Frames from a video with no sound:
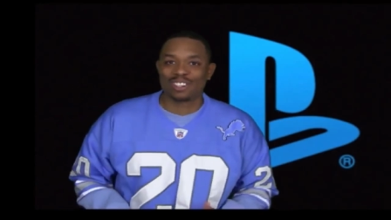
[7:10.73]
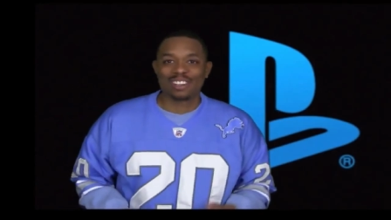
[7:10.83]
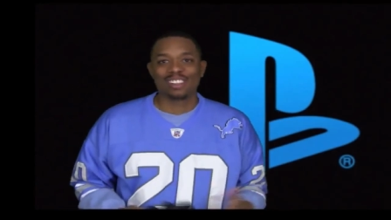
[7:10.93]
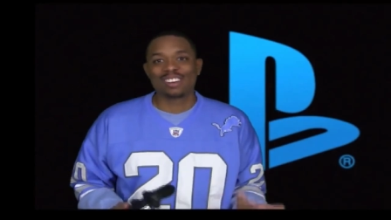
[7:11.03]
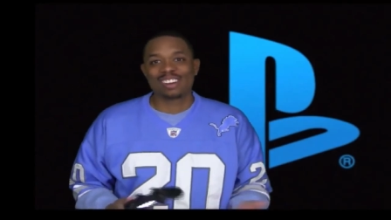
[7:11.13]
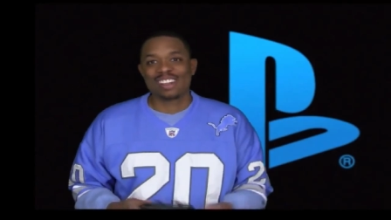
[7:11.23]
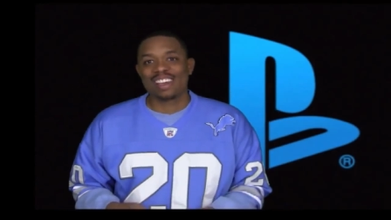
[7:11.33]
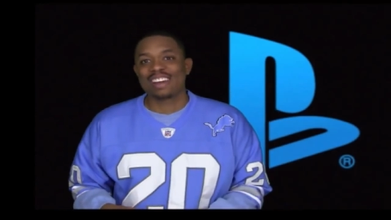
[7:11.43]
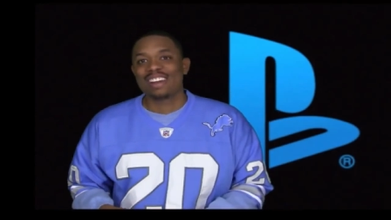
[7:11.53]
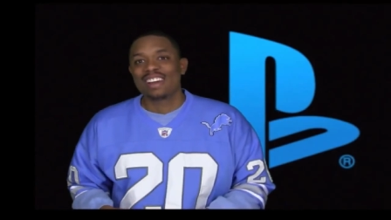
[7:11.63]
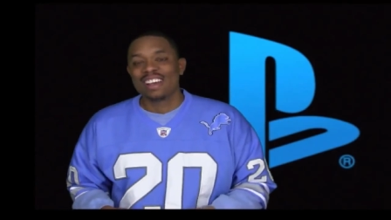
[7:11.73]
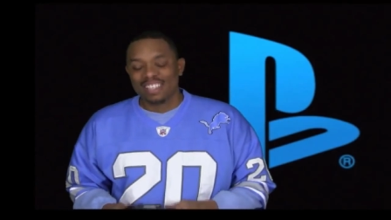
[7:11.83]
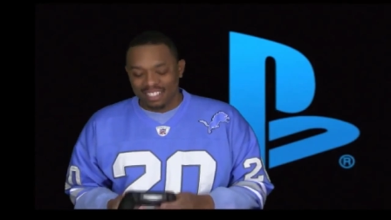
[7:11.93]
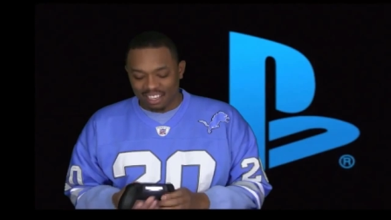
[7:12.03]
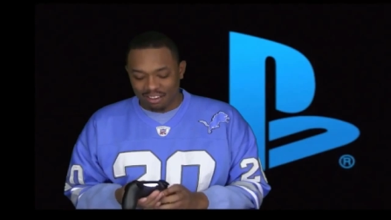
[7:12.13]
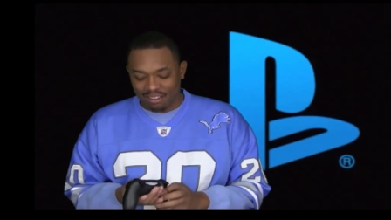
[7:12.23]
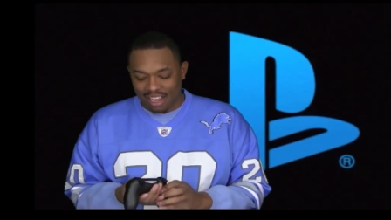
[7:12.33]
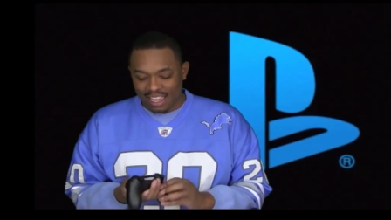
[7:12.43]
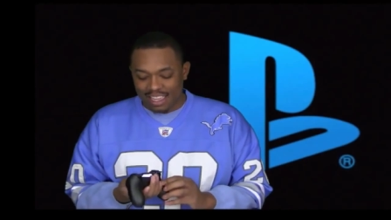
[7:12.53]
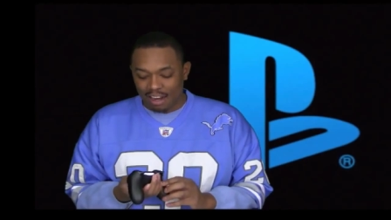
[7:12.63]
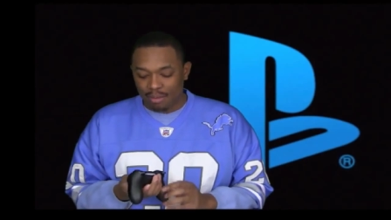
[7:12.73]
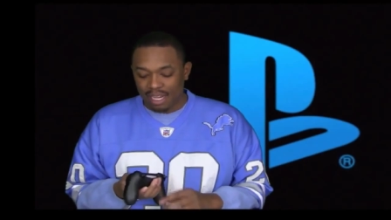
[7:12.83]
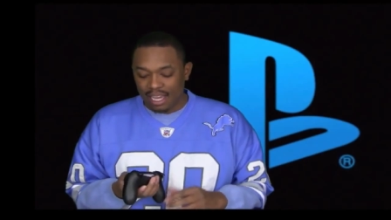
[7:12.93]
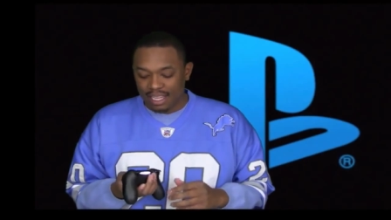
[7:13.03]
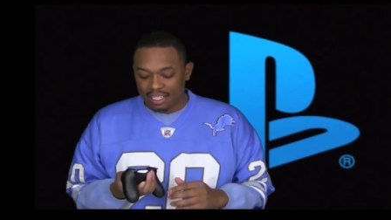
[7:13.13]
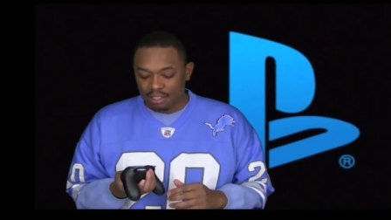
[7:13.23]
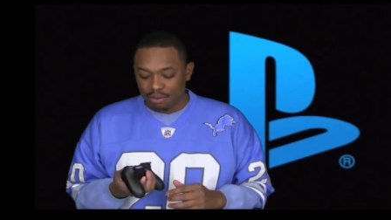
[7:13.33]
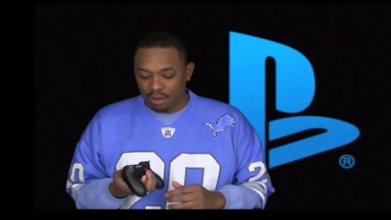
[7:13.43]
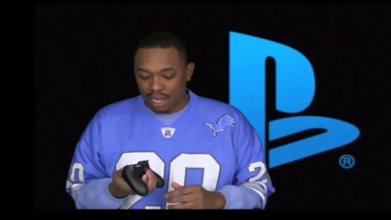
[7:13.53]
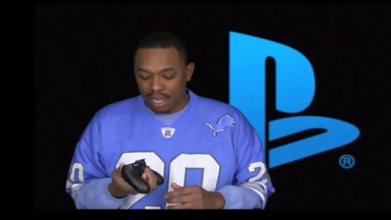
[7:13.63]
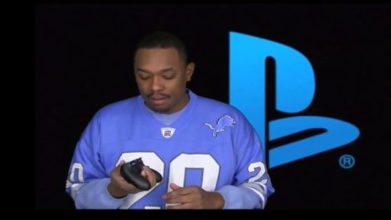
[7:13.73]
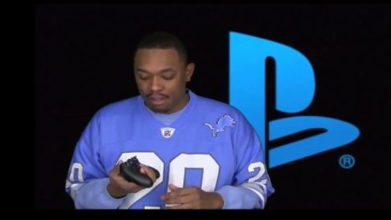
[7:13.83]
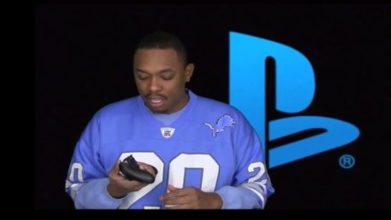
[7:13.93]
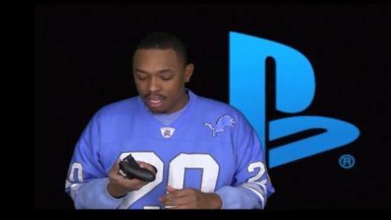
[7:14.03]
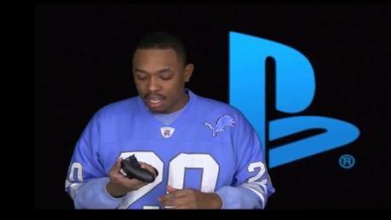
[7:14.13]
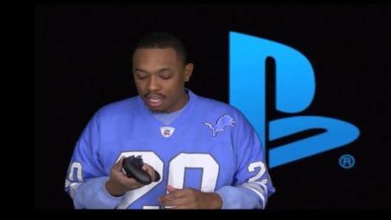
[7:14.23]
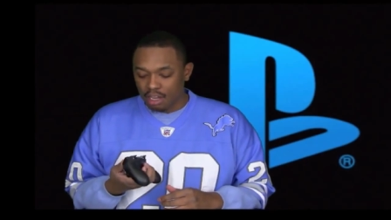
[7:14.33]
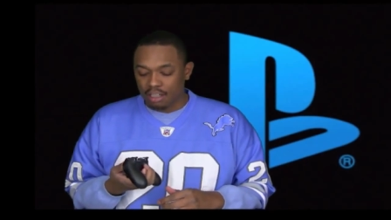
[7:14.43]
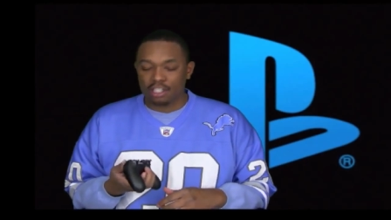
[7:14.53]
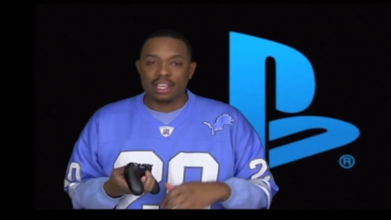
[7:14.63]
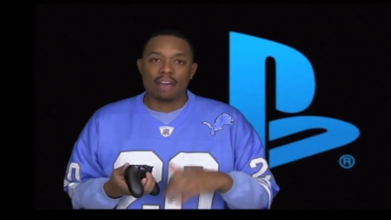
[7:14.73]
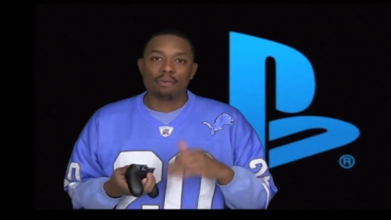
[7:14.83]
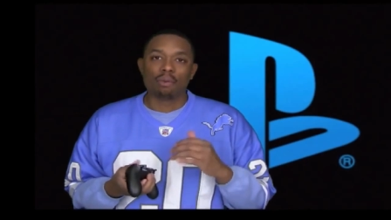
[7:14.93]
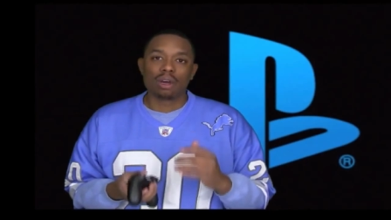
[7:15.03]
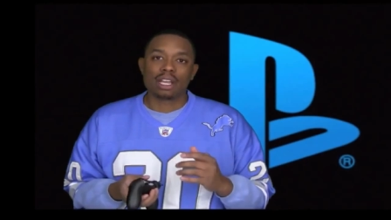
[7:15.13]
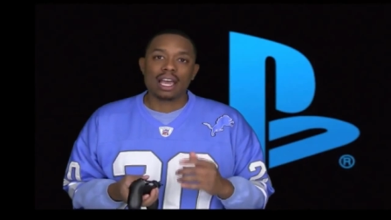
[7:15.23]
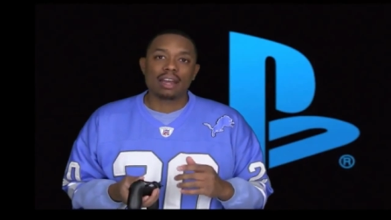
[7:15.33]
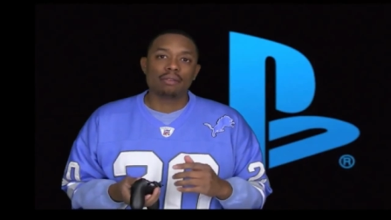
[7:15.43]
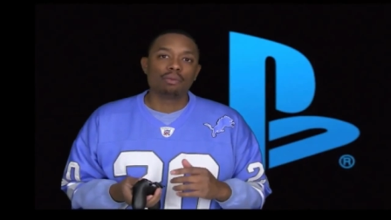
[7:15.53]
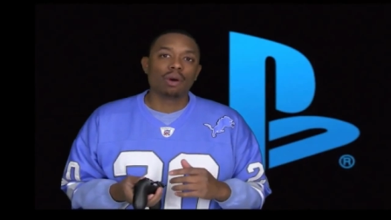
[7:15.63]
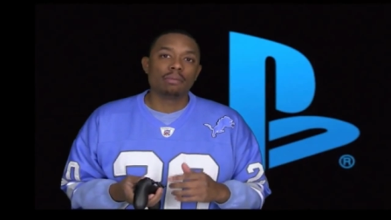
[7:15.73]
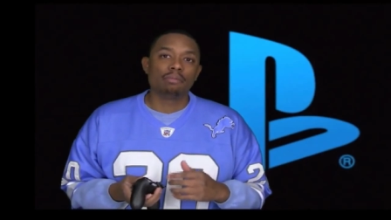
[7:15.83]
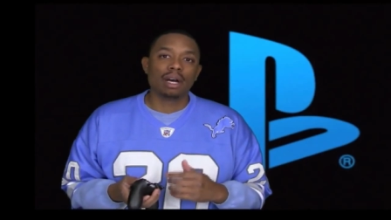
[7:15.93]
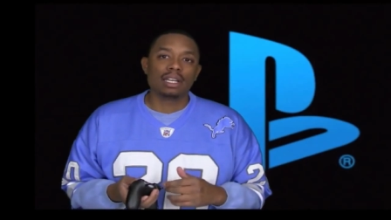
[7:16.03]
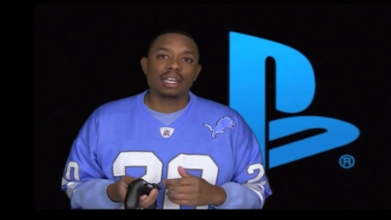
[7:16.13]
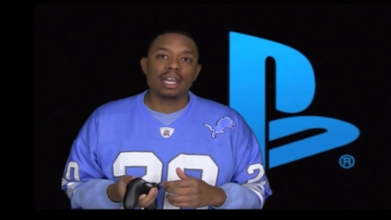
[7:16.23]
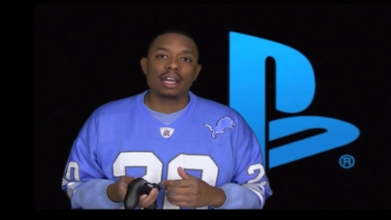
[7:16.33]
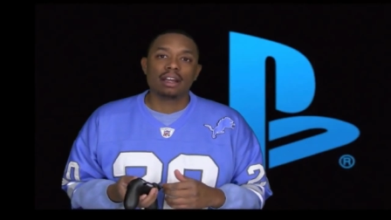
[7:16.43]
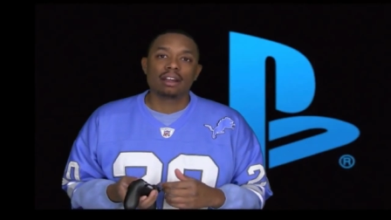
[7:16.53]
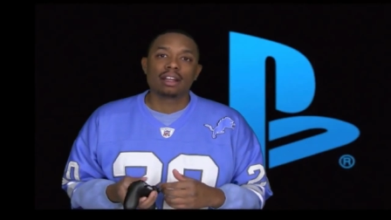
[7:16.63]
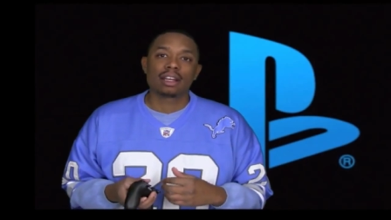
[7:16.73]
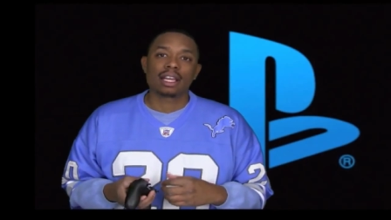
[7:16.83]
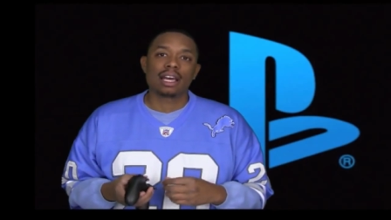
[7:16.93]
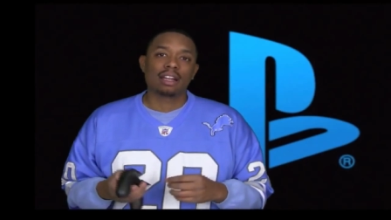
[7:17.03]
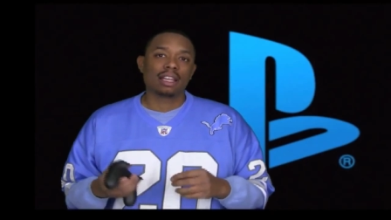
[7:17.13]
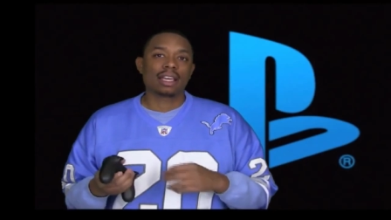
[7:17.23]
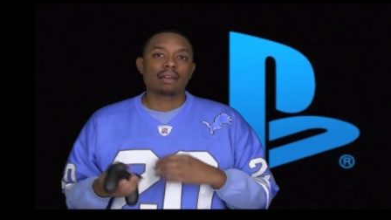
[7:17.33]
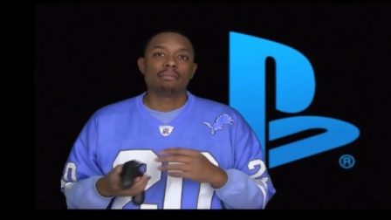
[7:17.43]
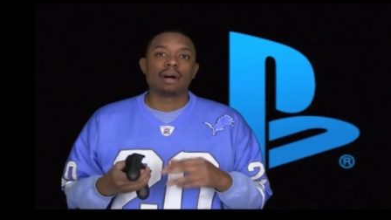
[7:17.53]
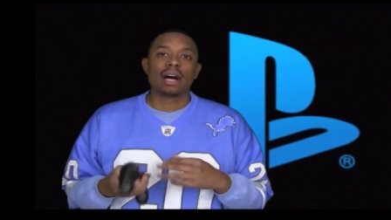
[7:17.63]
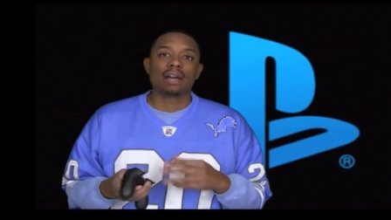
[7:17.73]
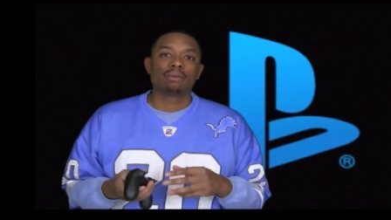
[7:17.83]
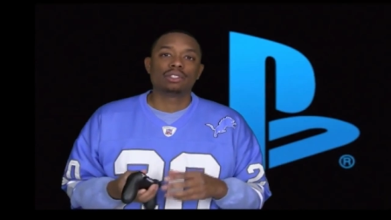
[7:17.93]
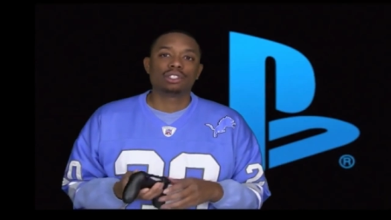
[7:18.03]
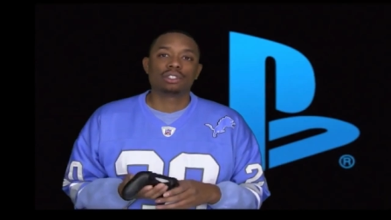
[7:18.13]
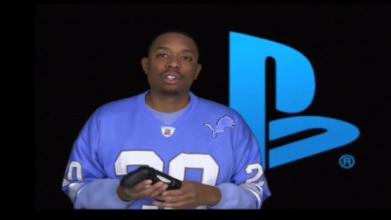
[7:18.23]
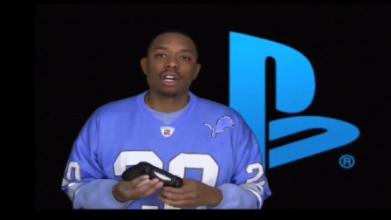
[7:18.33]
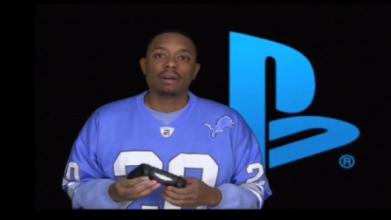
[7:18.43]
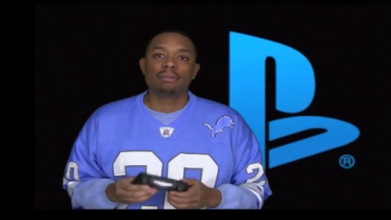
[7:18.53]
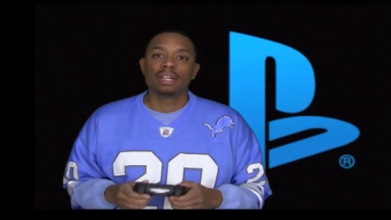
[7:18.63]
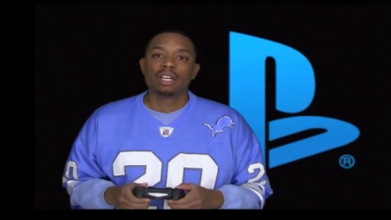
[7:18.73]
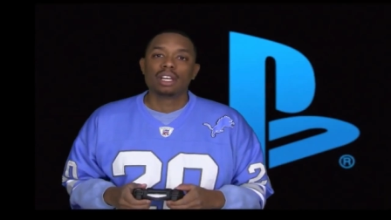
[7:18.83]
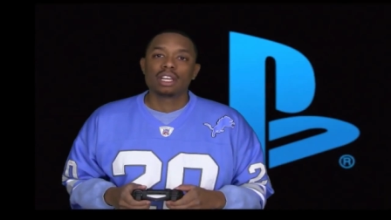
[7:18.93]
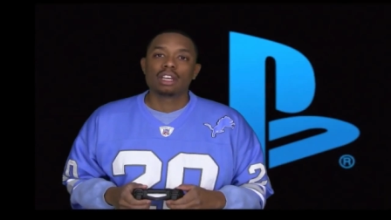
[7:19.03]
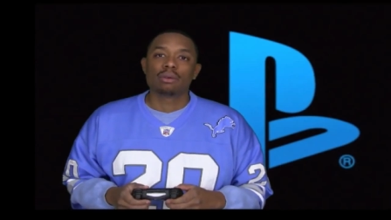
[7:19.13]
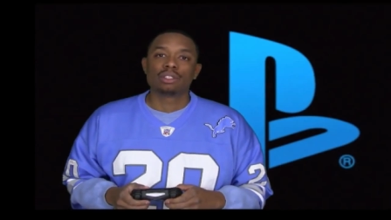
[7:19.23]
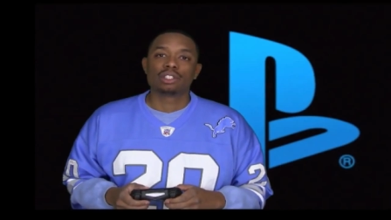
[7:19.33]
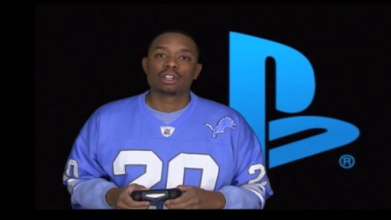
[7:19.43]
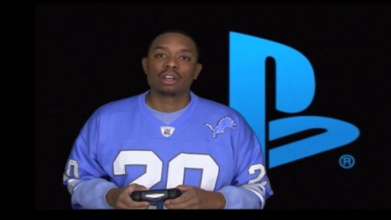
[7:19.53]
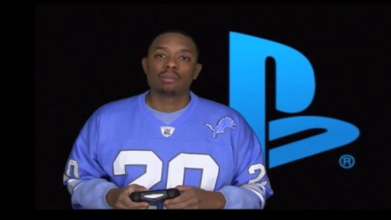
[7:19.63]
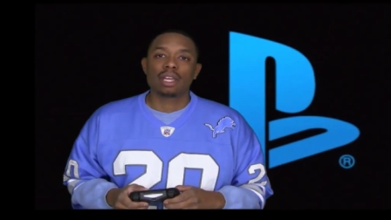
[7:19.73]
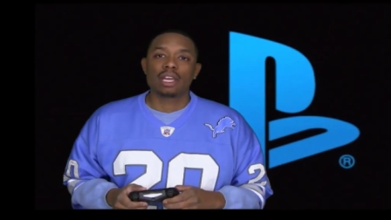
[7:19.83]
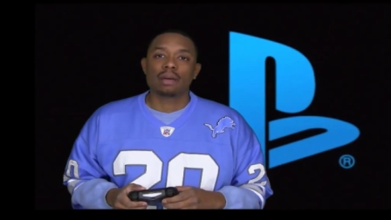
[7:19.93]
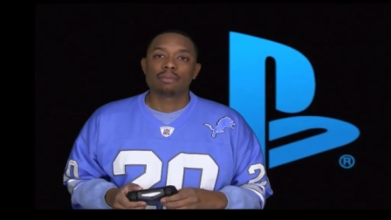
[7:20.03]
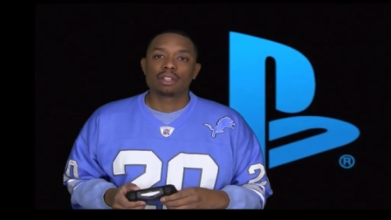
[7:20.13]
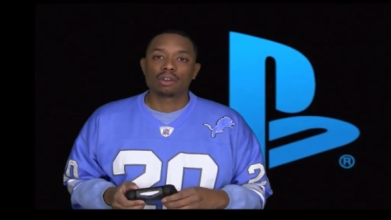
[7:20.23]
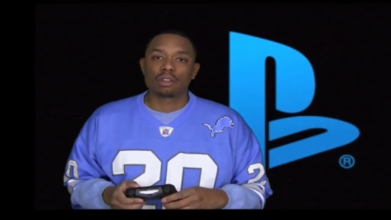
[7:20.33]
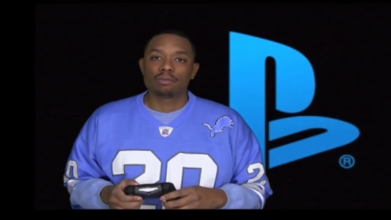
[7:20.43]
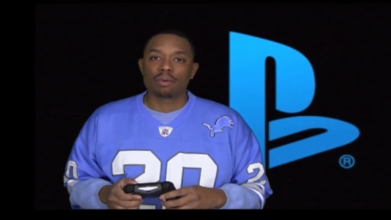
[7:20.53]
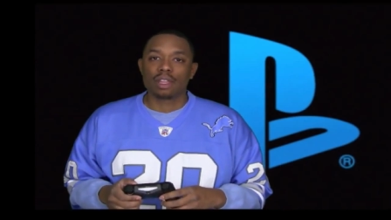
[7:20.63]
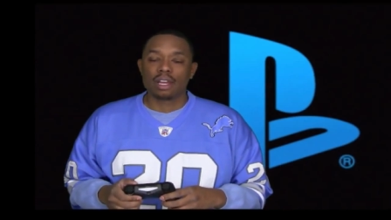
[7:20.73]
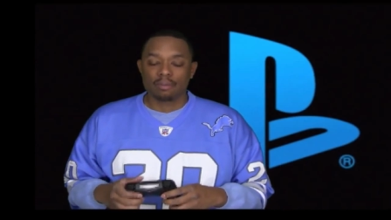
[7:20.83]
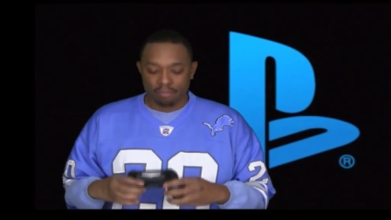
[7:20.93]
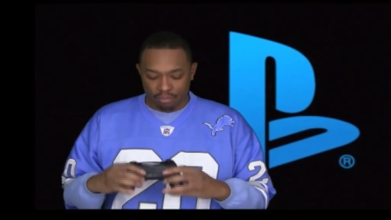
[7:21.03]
They're no longer there. So yeah, that'll be nice to just have one button there to kind of combine what you're what you're going to be looking for there.